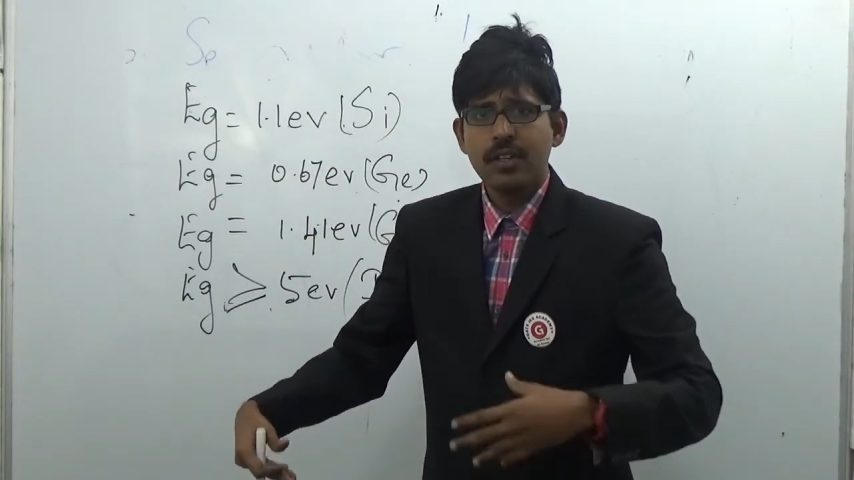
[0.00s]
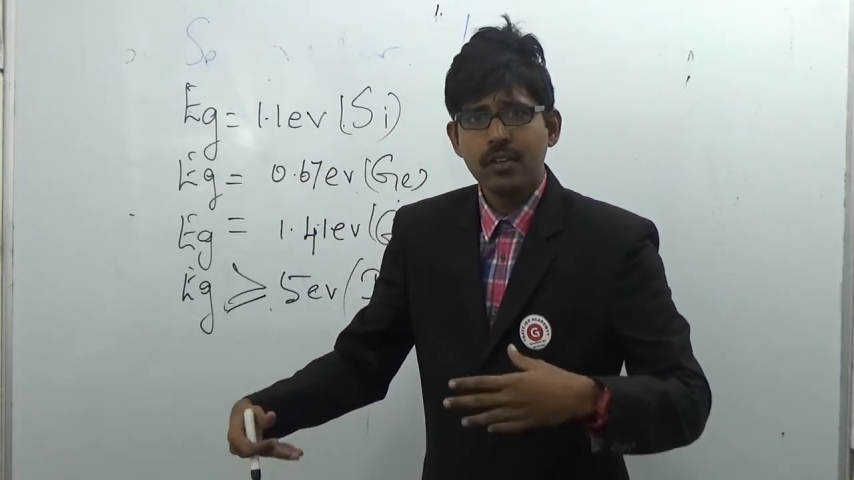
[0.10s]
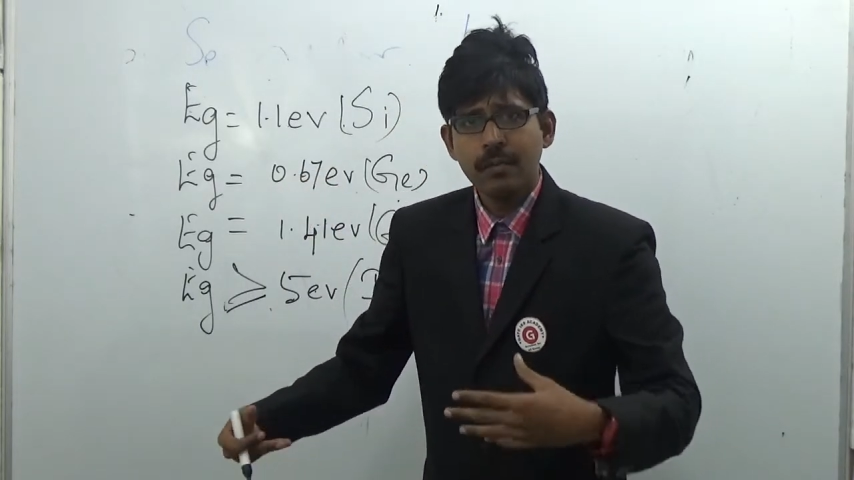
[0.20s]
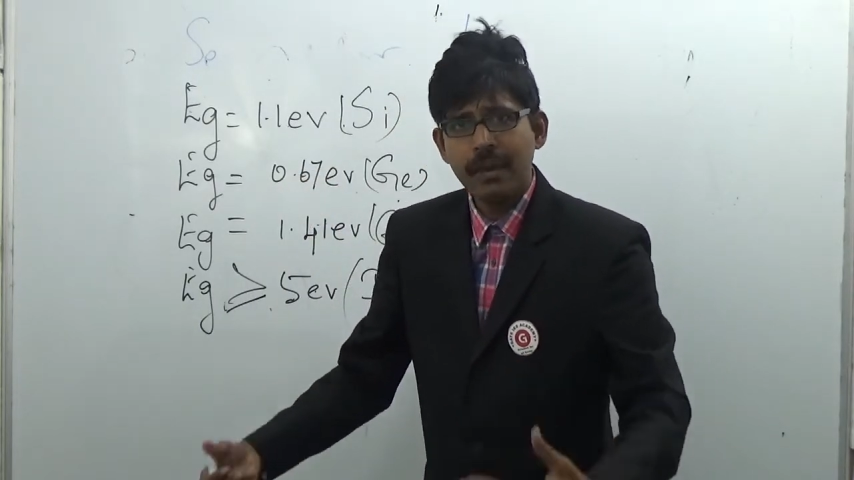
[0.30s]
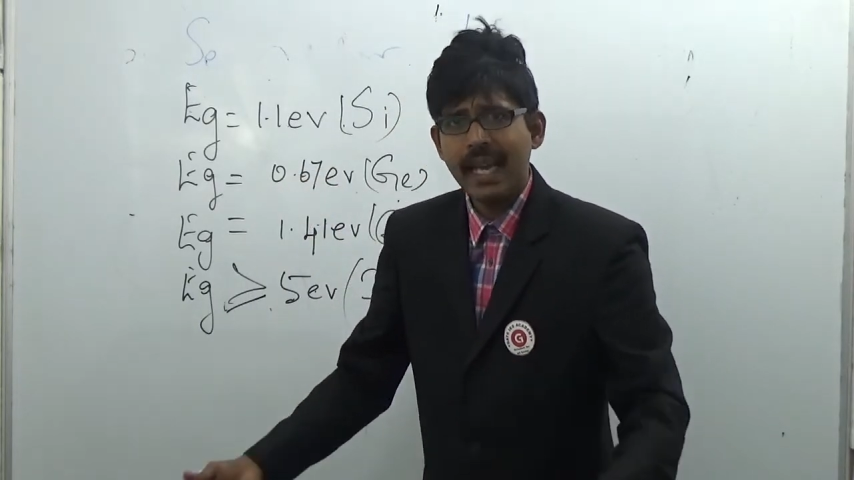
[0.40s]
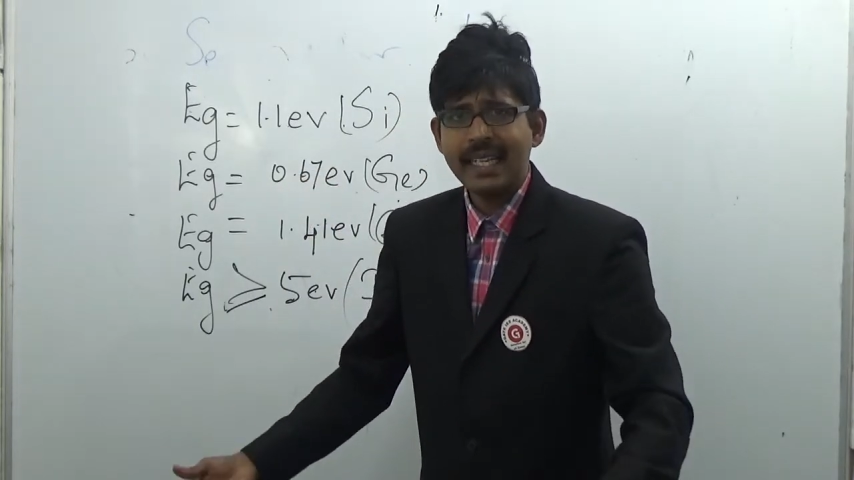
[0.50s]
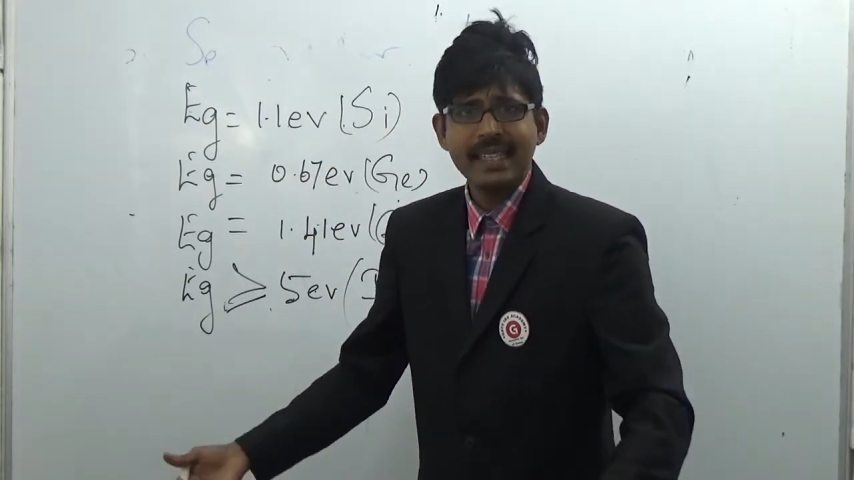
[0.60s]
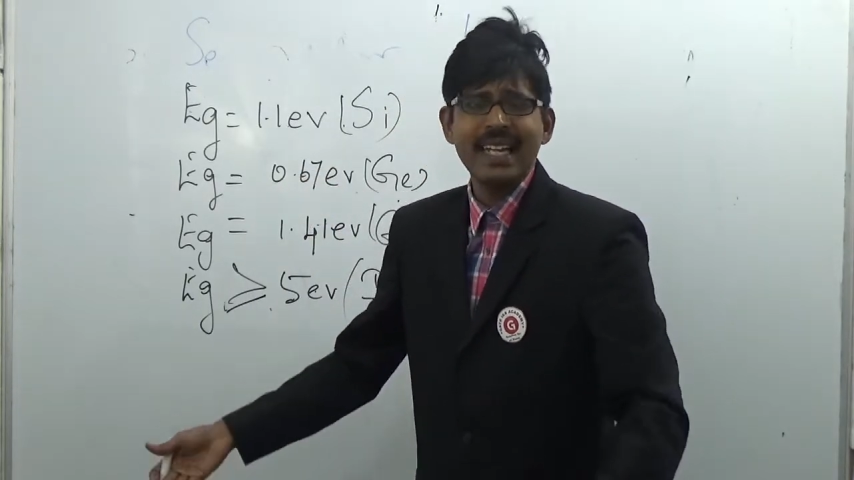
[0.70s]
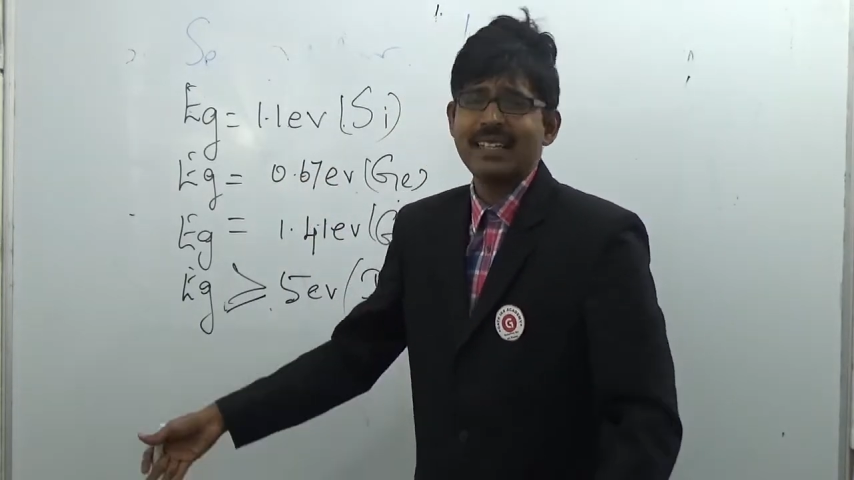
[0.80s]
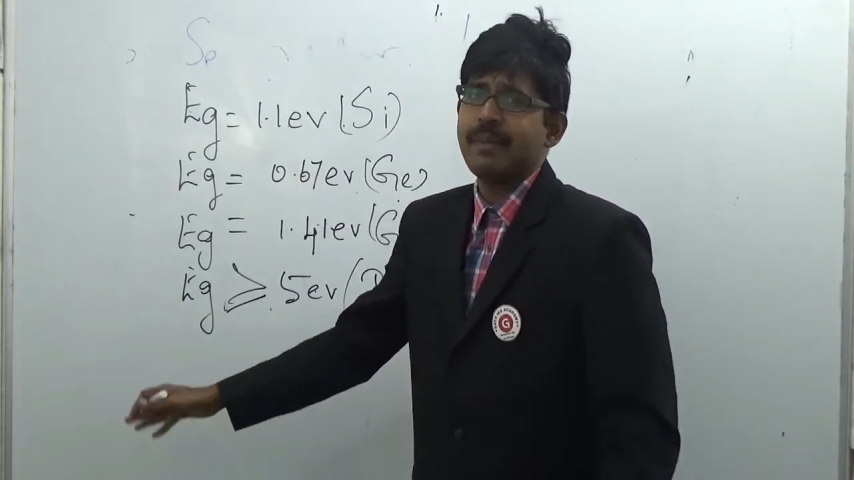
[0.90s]
to make
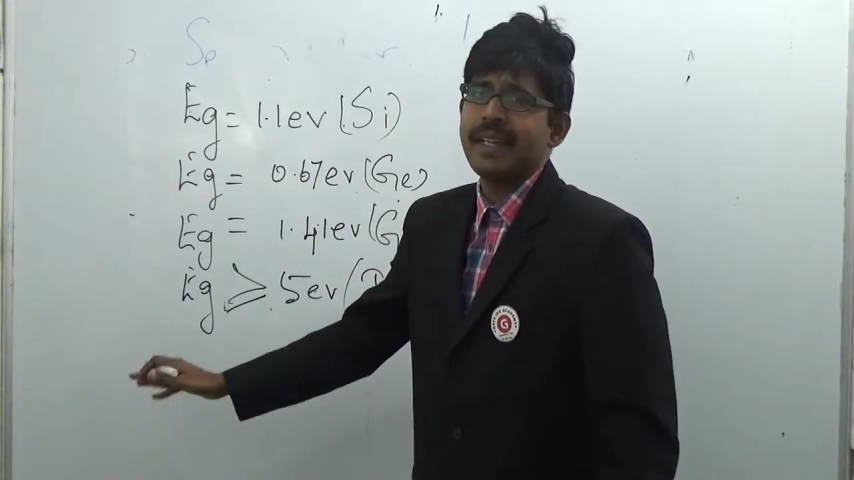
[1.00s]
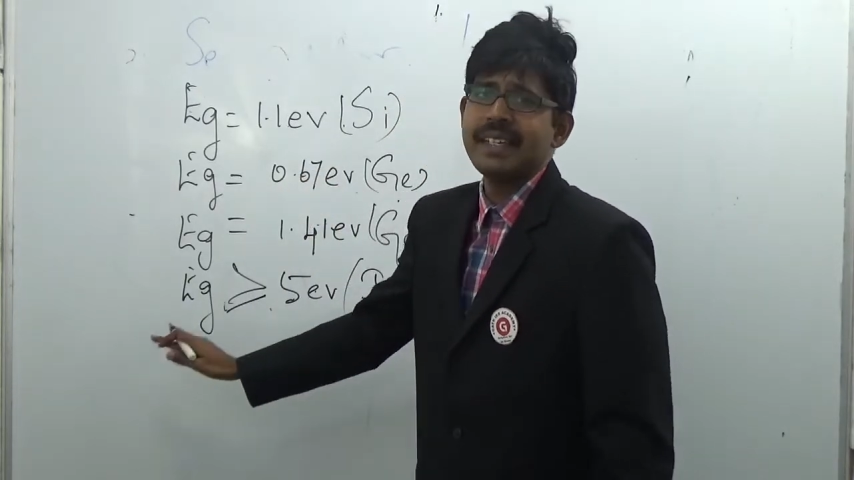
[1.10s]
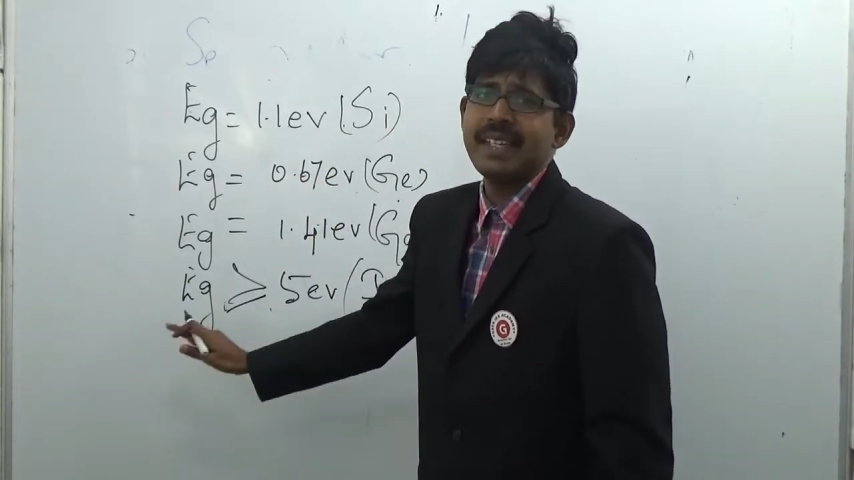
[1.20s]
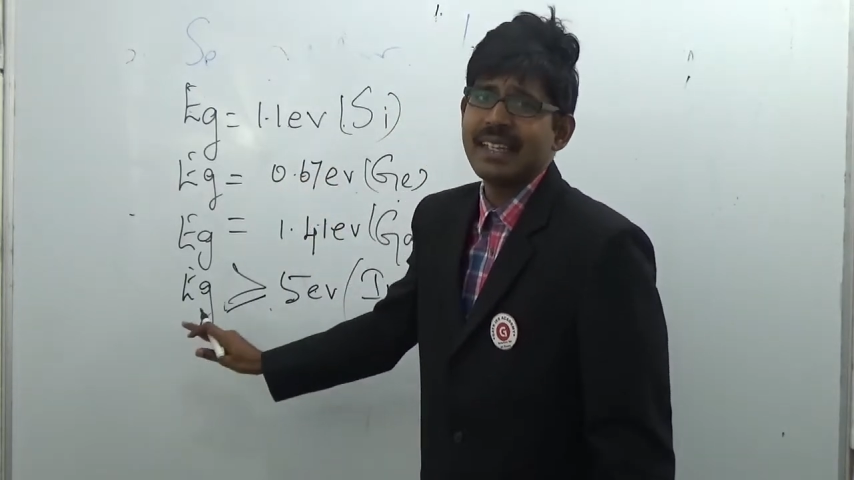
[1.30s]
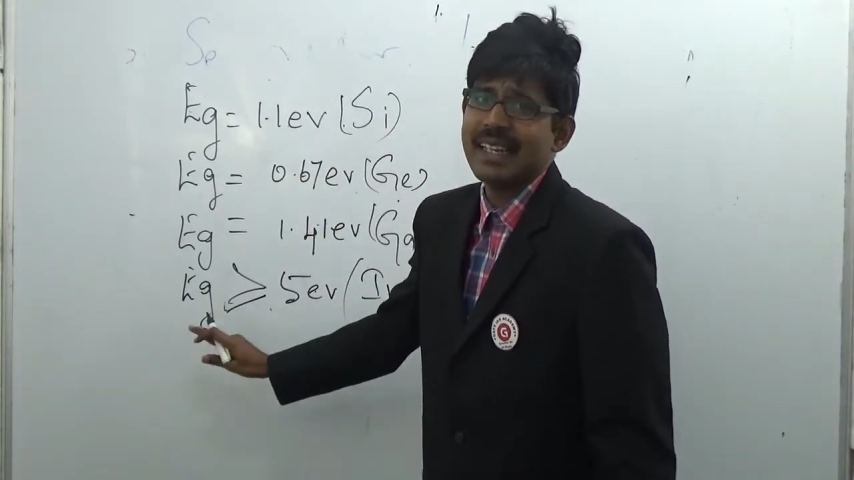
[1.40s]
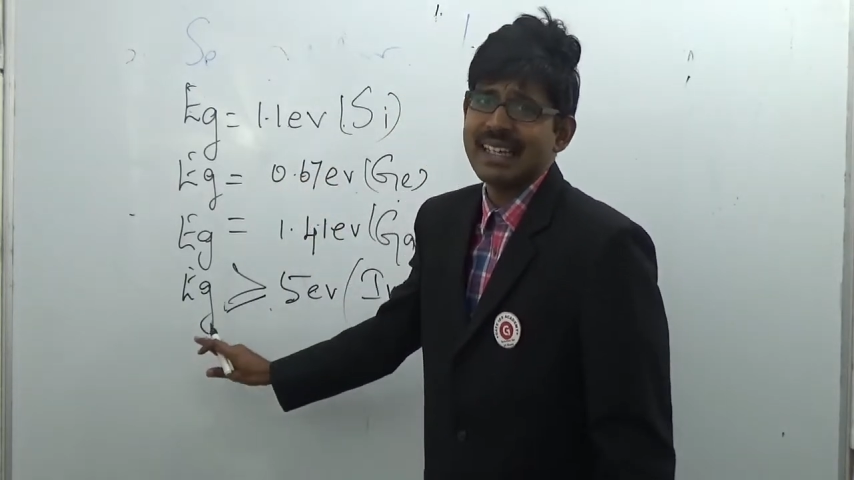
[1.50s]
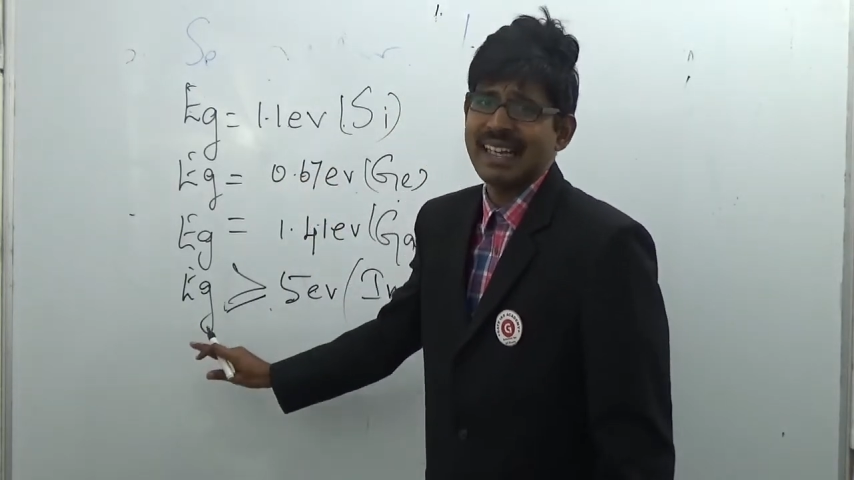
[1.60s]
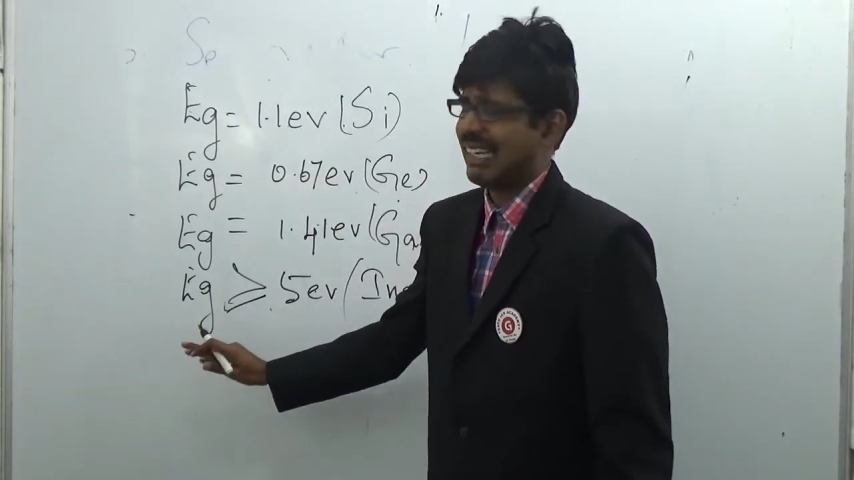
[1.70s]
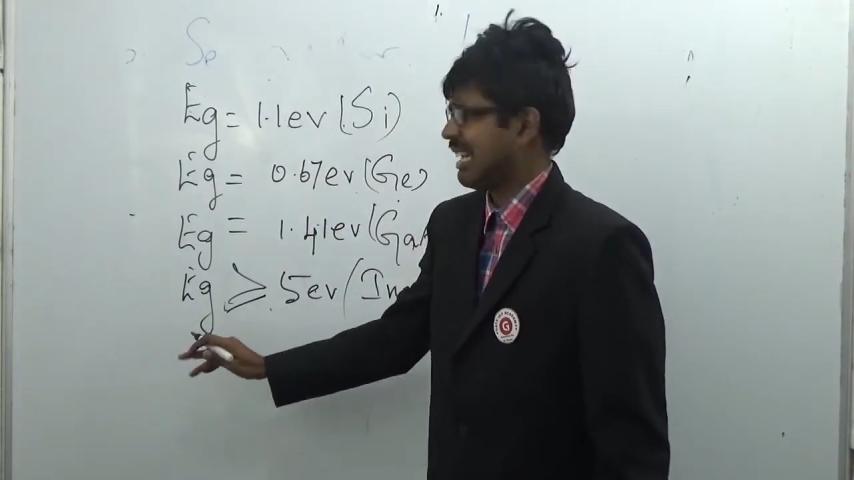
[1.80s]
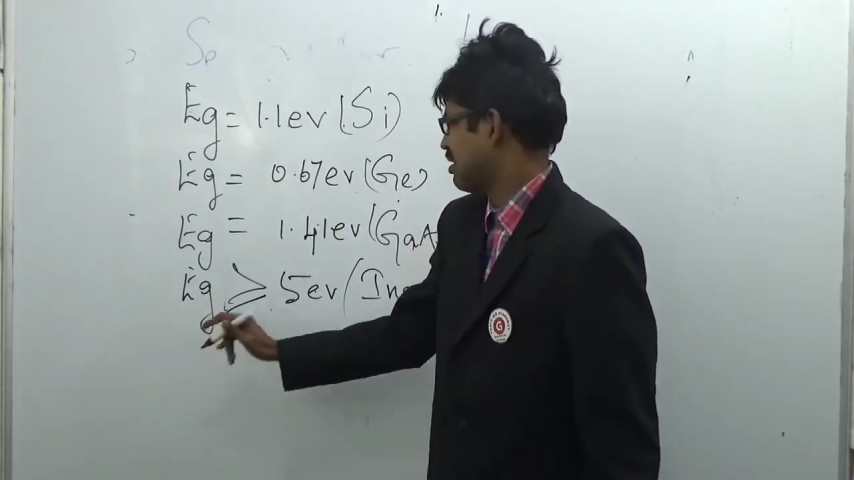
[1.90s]
that material
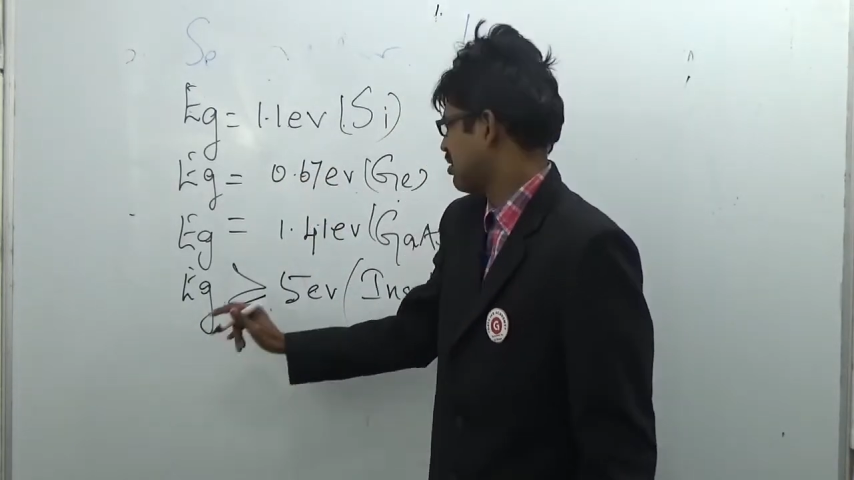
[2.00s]
conduct.